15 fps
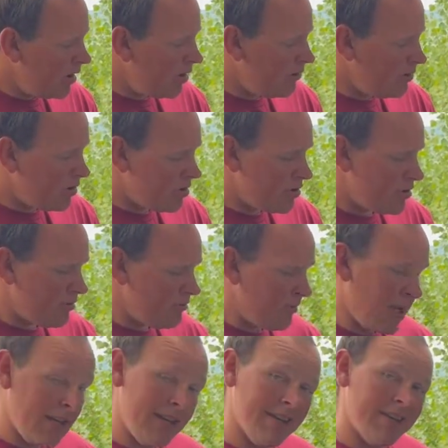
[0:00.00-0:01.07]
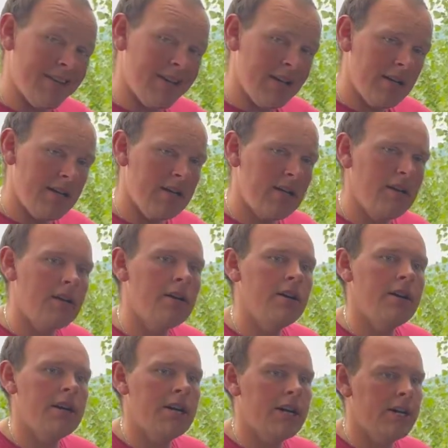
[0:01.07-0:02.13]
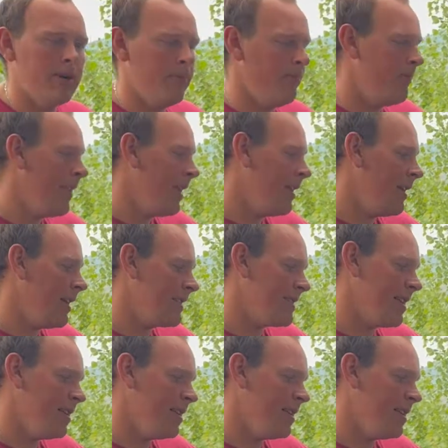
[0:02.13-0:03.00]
which might get cut. Like I said,